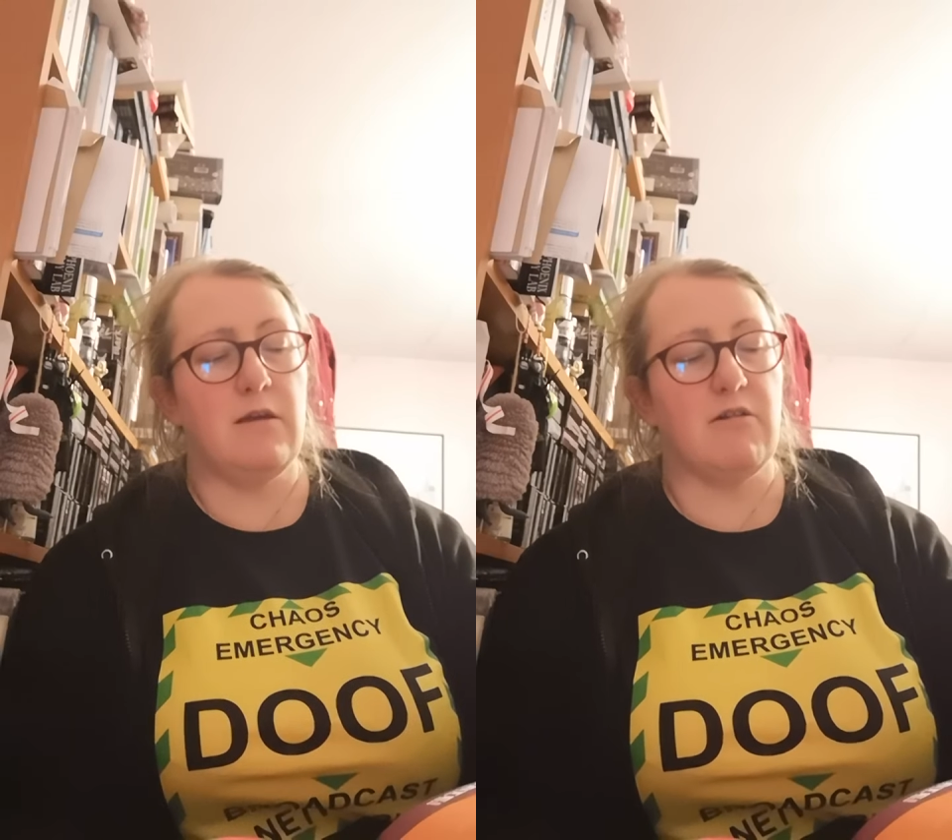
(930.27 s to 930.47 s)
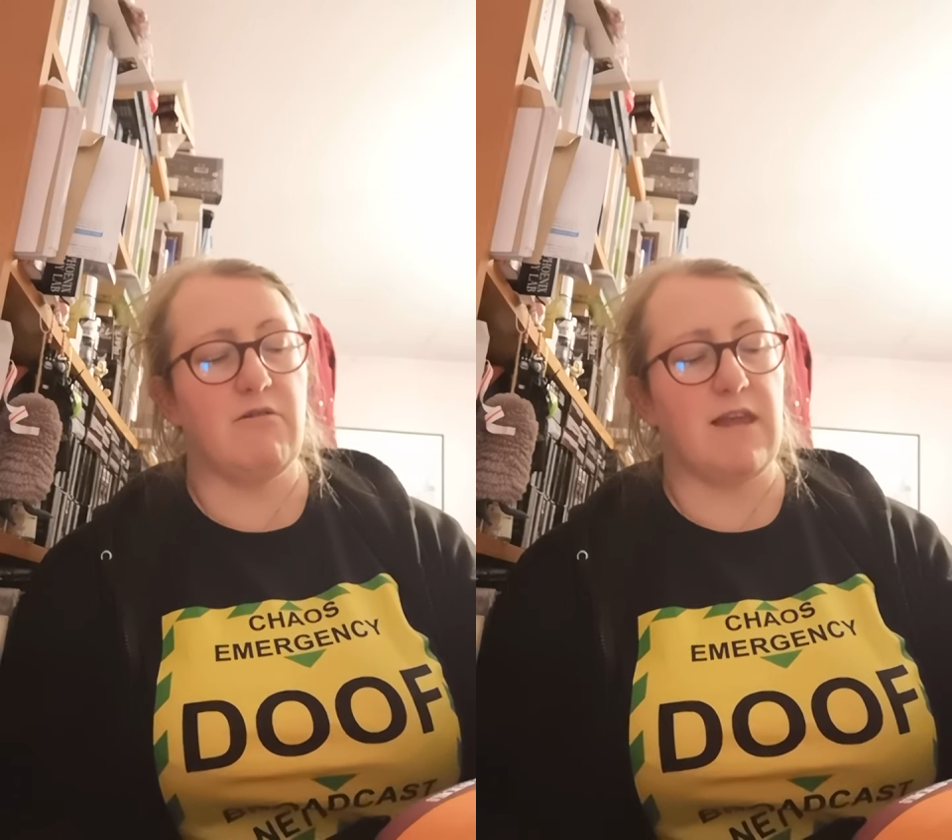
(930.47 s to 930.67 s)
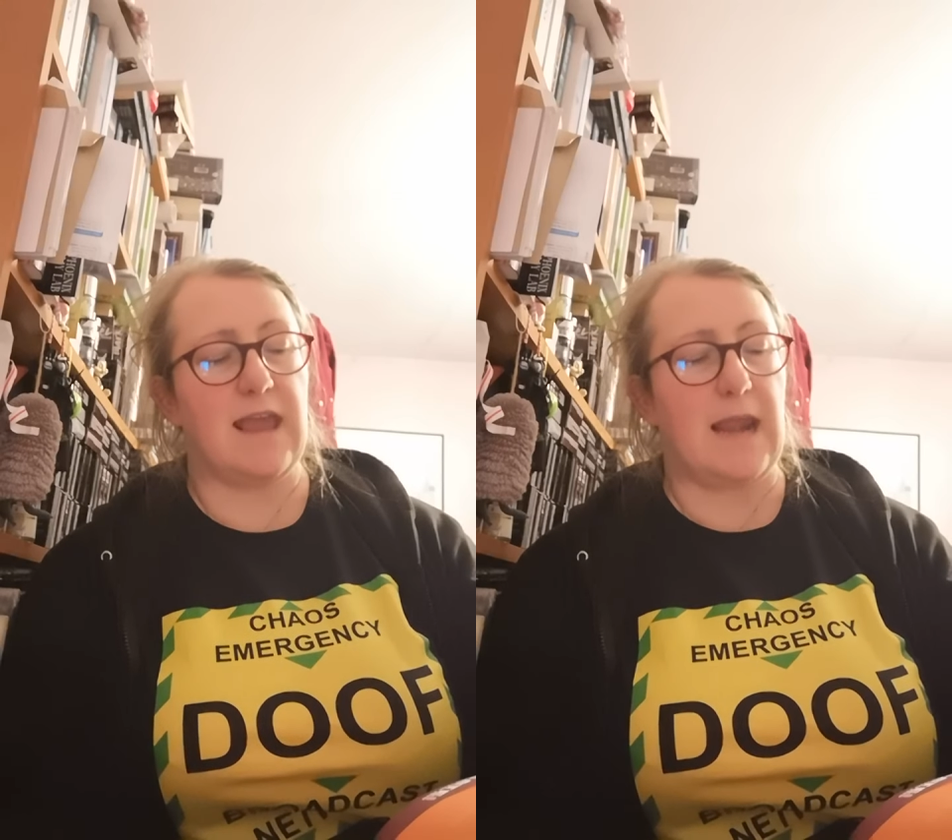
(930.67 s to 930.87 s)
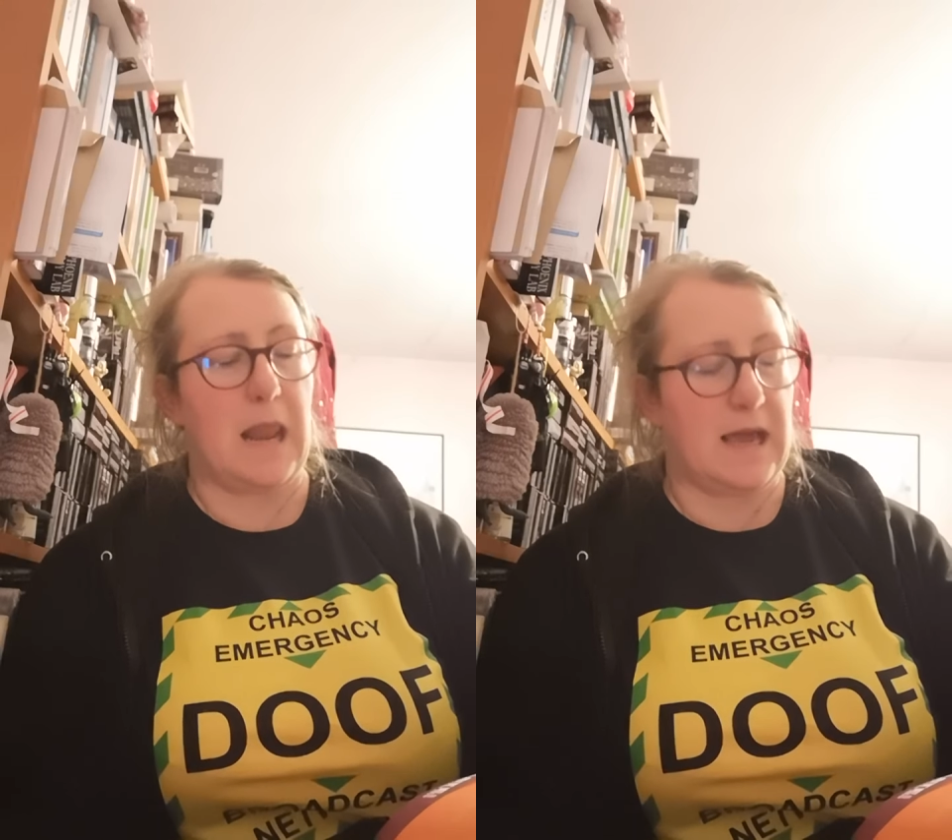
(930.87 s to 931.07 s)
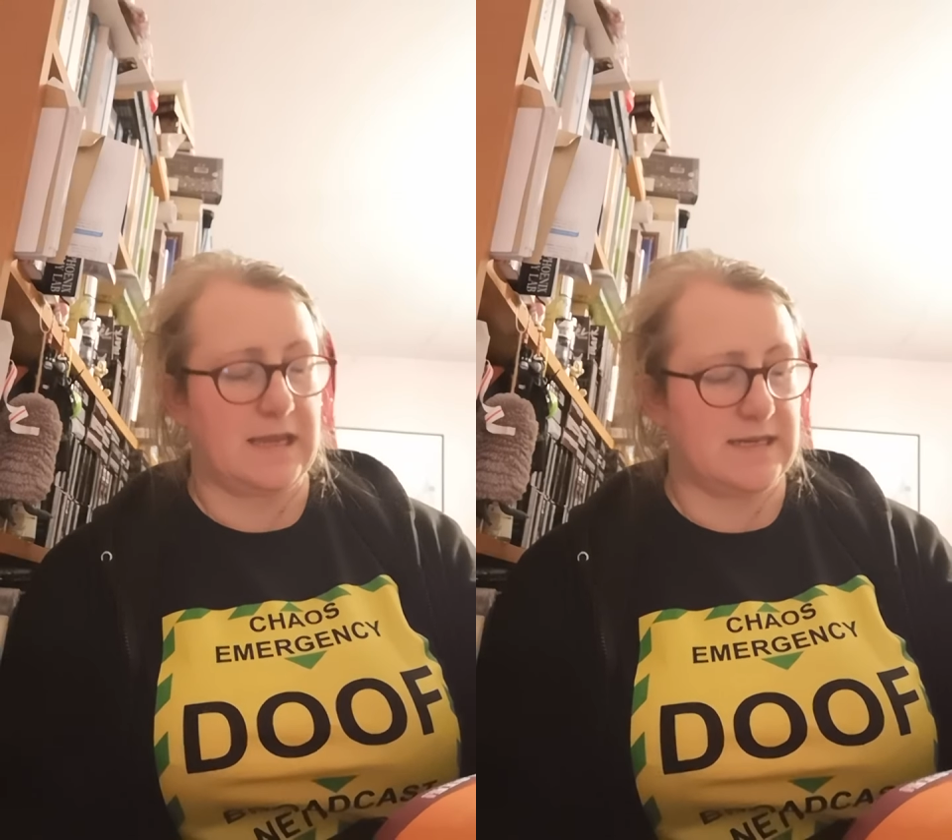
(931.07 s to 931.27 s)
Create
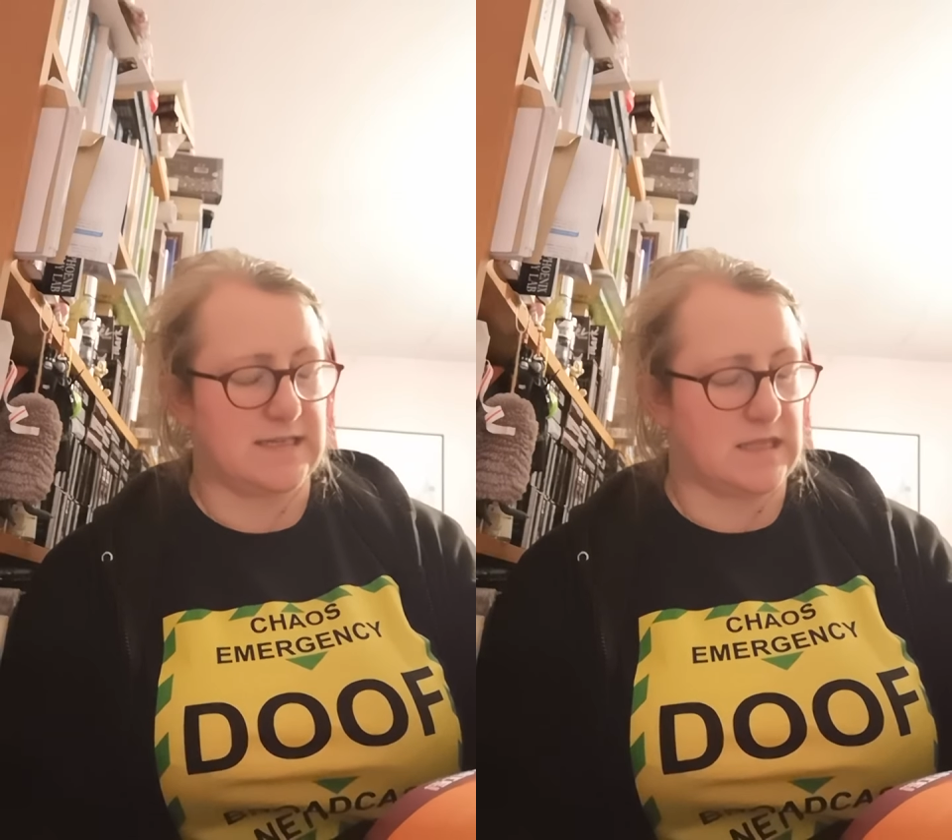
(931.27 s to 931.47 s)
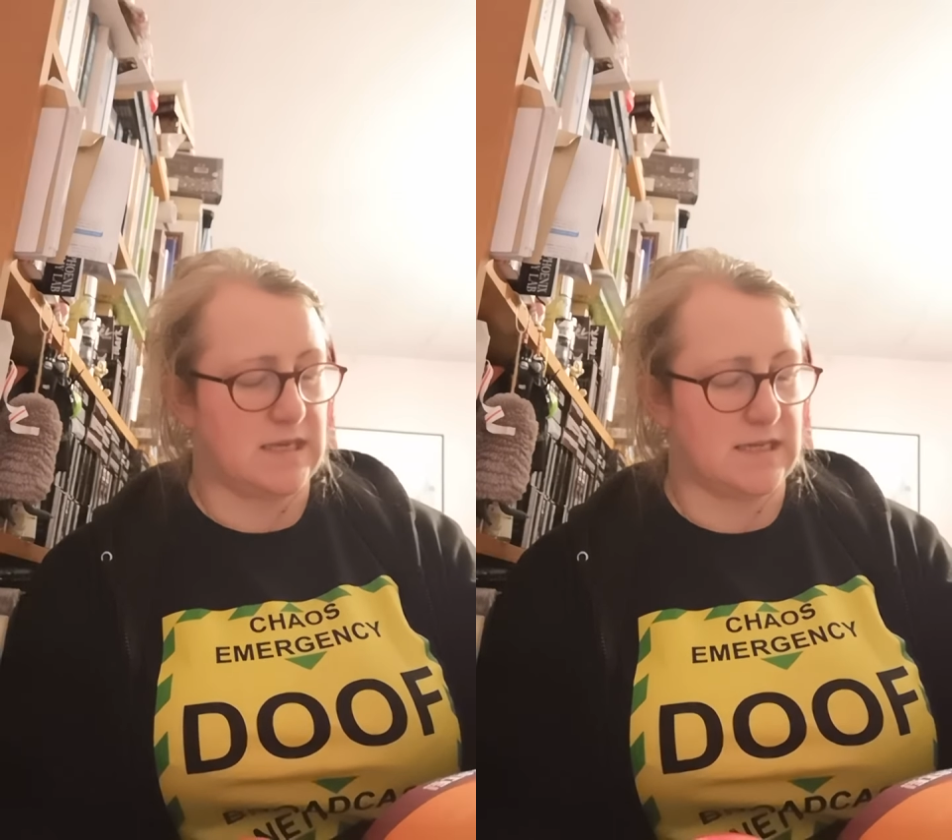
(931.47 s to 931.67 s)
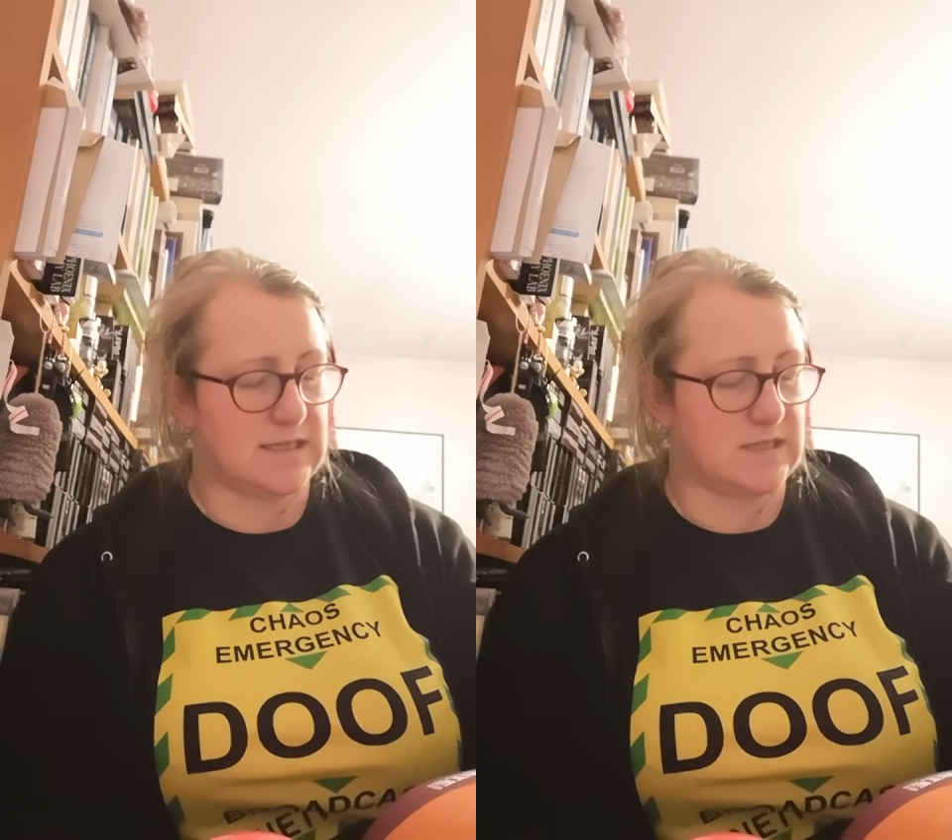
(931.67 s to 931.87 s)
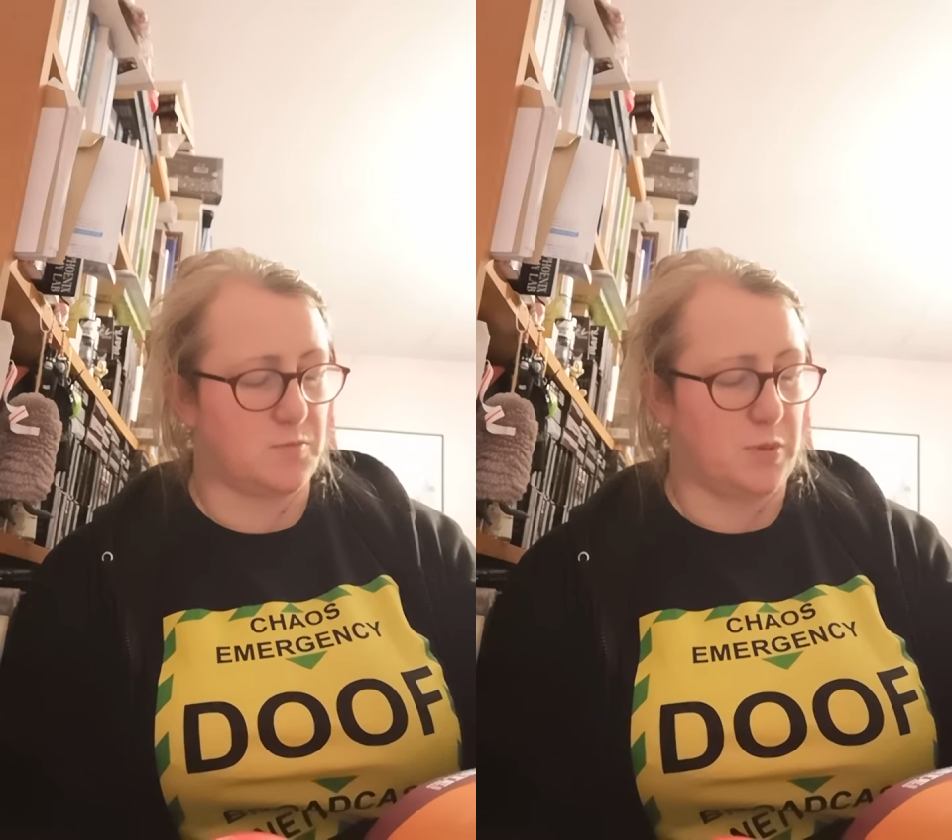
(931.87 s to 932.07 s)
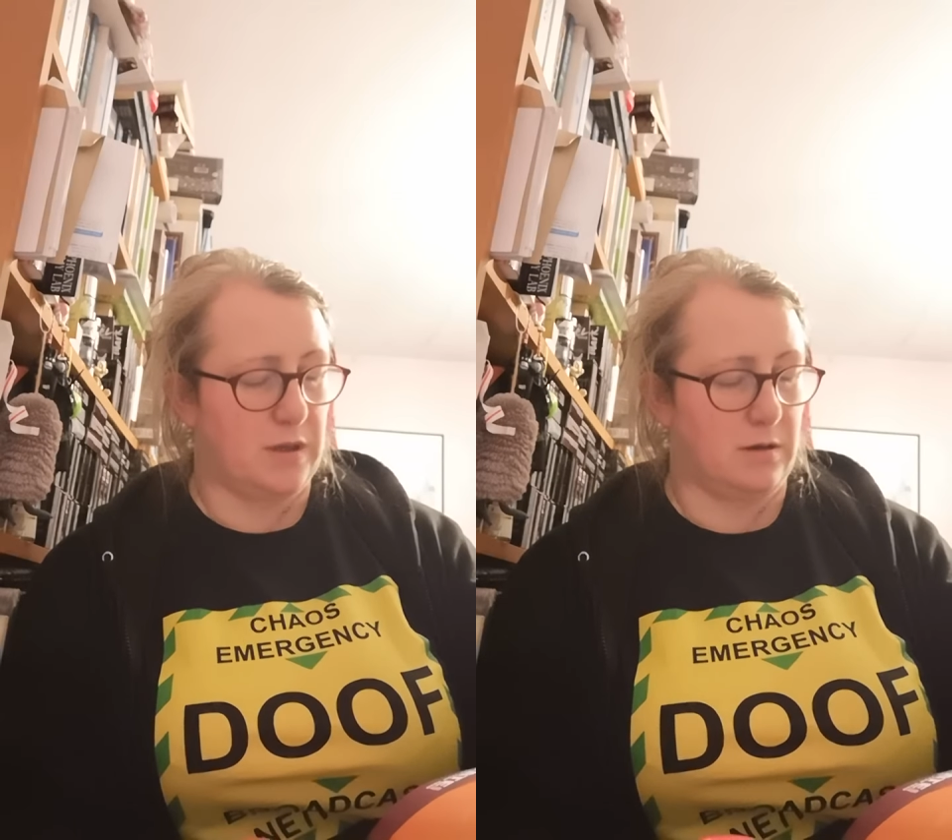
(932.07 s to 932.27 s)
lights that
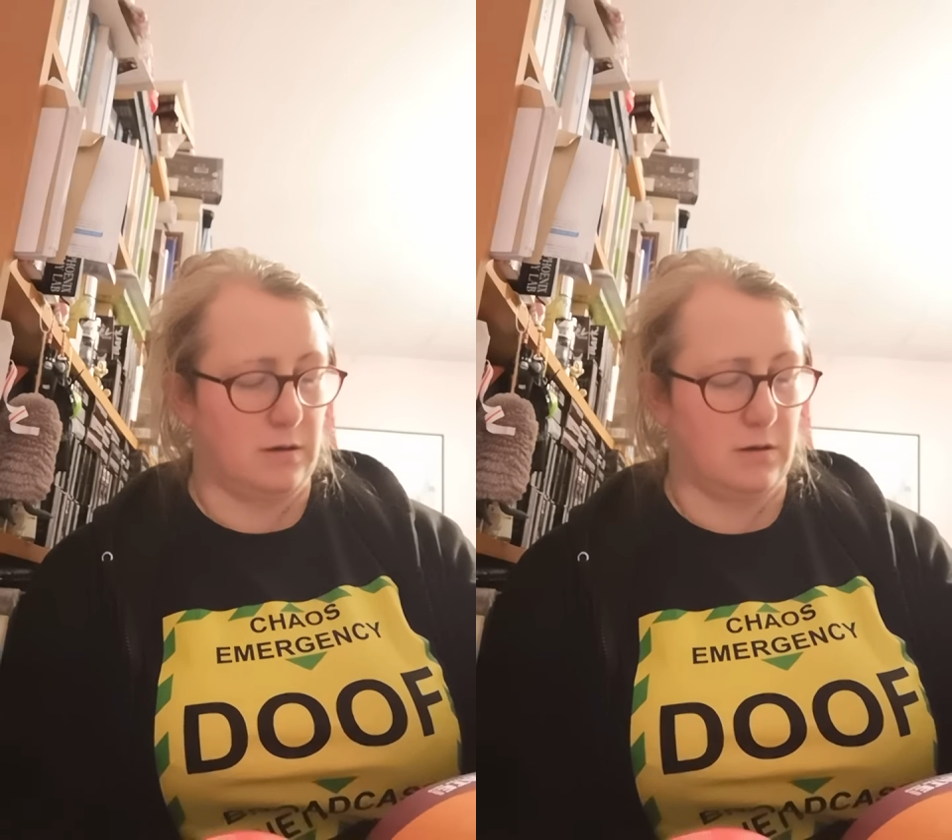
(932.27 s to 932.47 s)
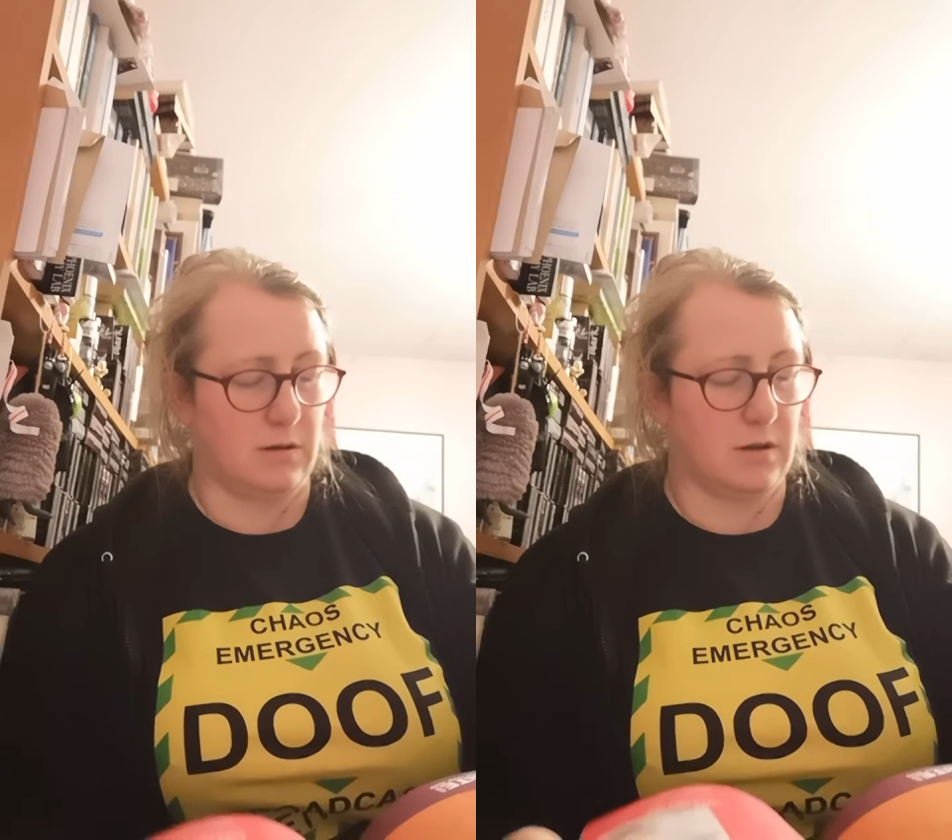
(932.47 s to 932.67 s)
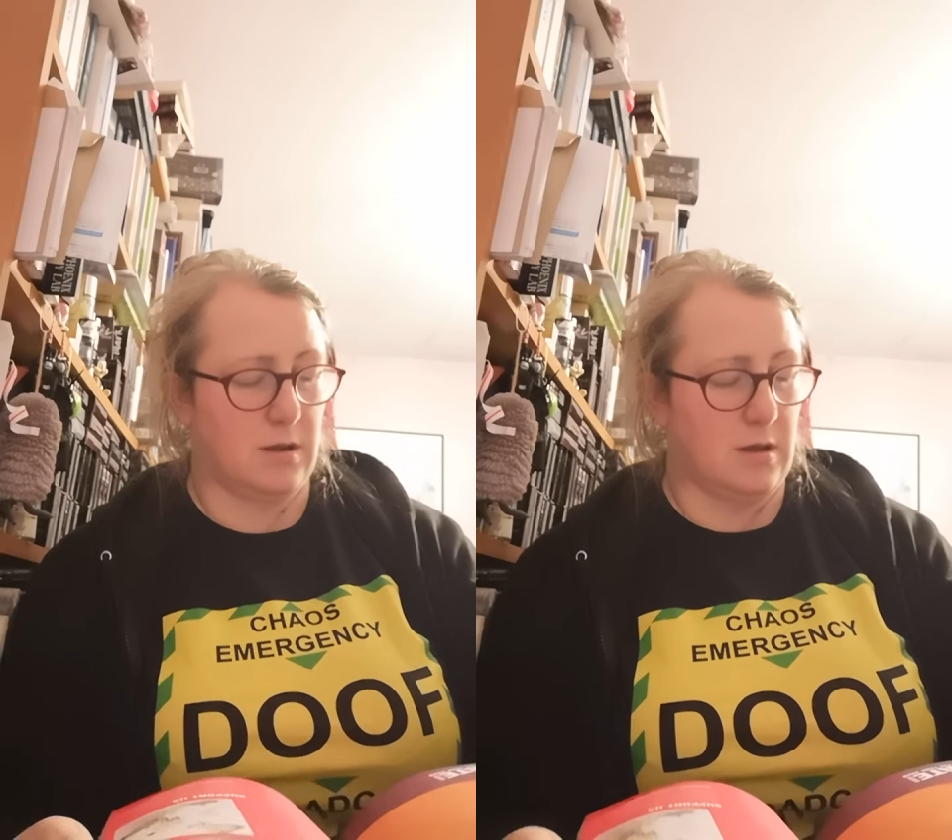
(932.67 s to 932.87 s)
spark.